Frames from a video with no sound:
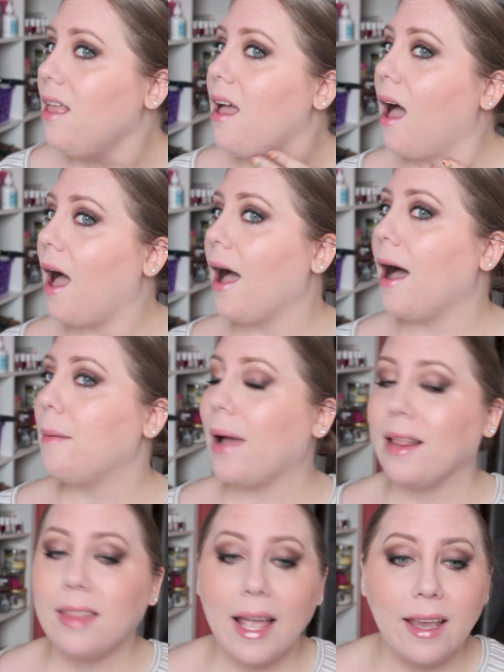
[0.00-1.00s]
Um,
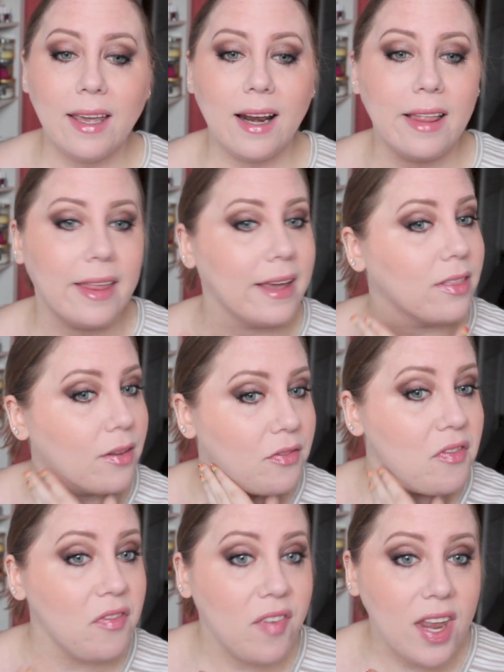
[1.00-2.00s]
I like it. I like the
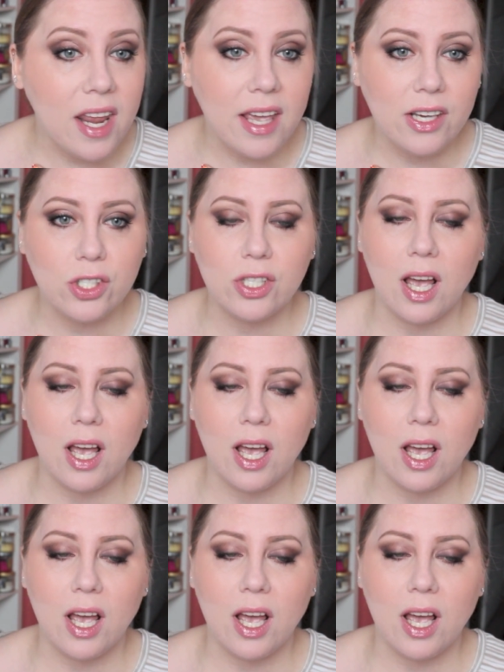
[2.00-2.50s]
finish.